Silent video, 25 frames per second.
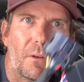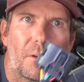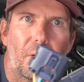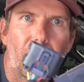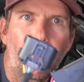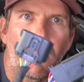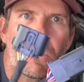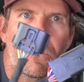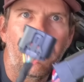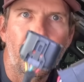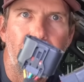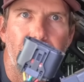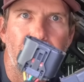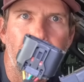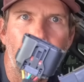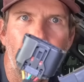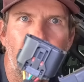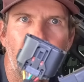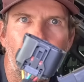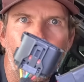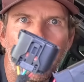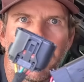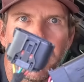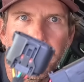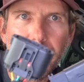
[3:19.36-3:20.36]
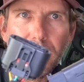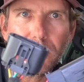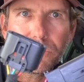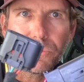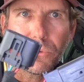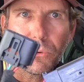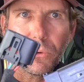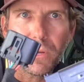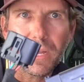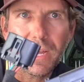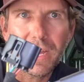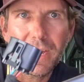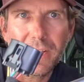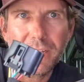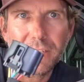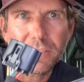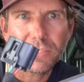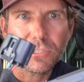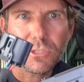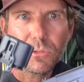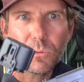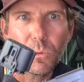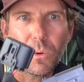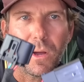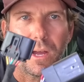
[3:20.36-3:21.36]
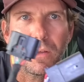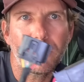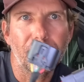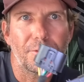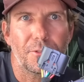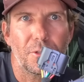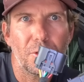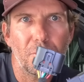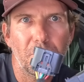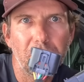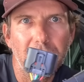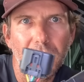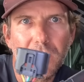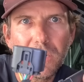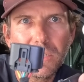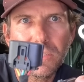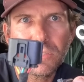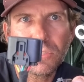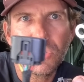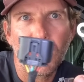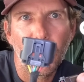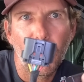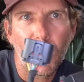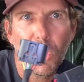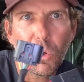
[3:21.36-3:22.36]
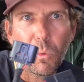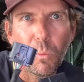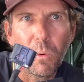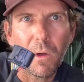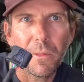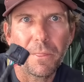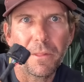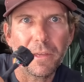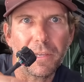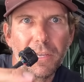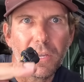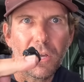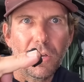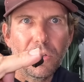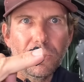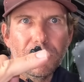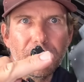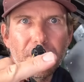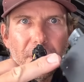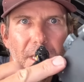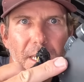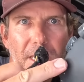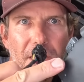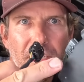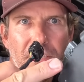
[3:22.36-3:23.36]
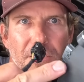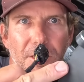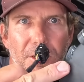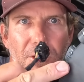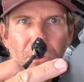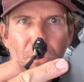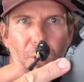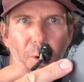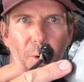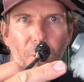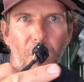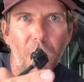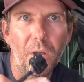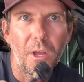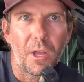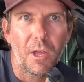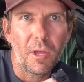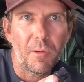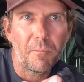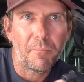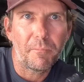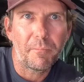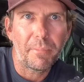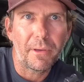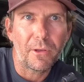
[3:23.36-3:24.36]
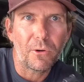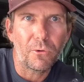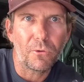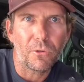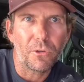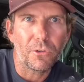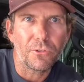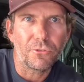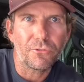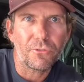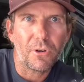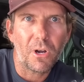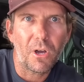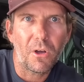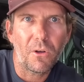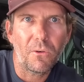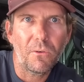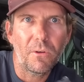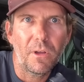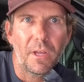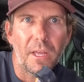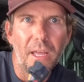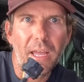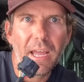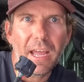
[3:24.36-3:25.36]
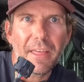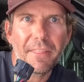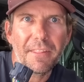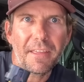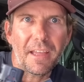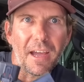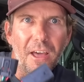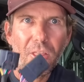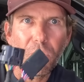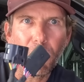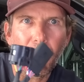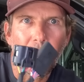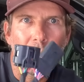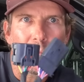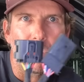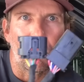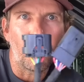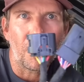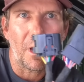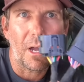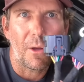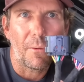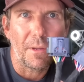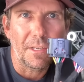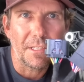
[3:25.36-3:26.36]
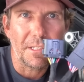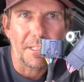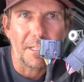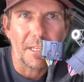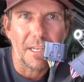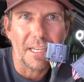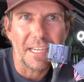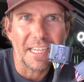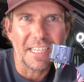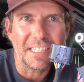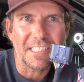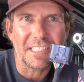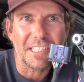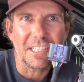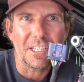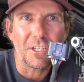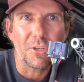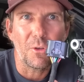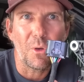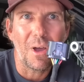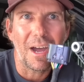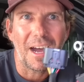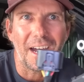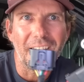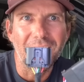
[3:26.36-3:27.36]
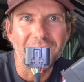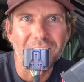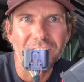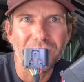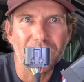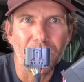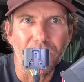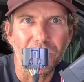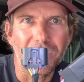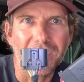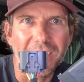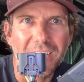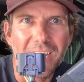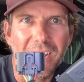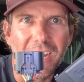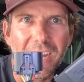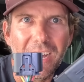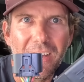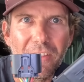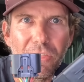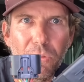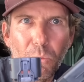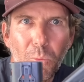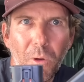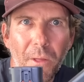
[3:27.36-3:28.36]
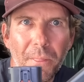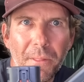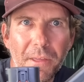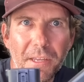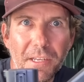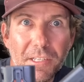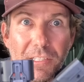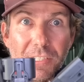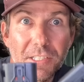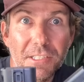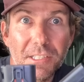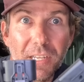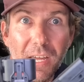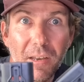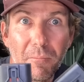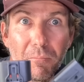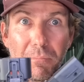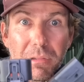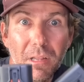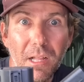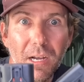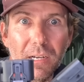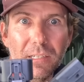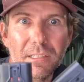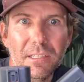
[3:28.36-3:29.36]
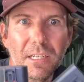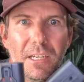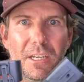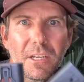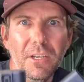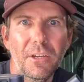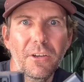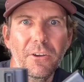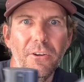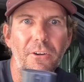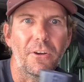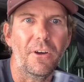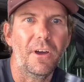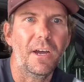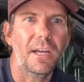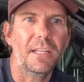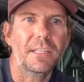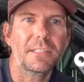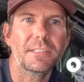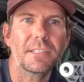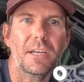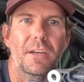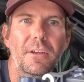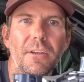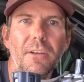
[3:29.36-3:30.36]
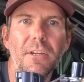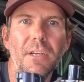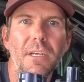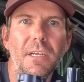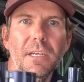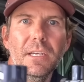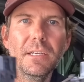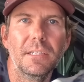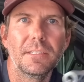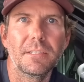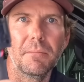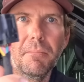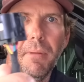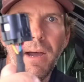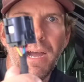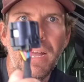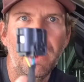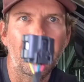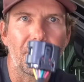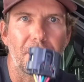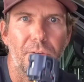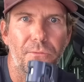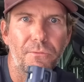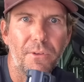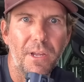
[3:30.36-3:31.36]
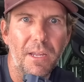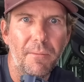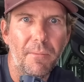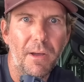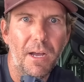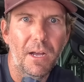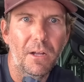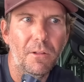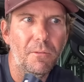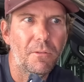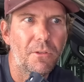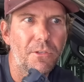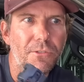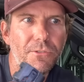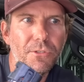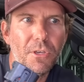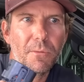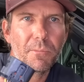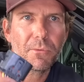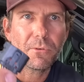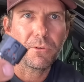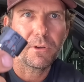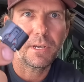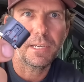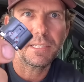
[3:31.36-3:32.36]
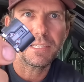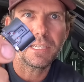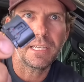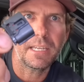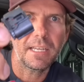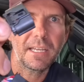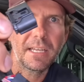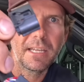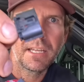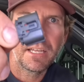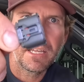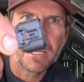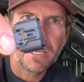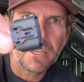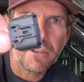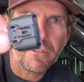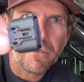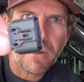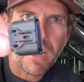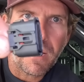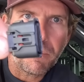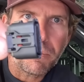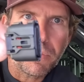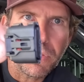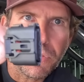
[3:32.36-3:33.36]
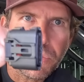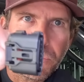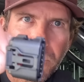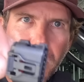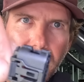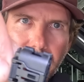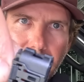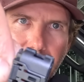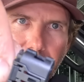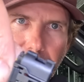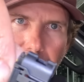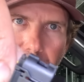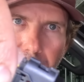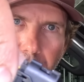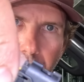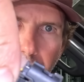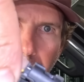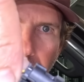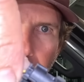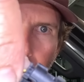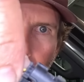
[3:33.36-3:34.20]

On this end of the Pedal Torq harness you will have 2 plugs, one that goes into your pedal control and the other one will go into your ECU harness on your car, the one that you just unplugged. Alright, so it's a male and a female, super easy. Grab this one and it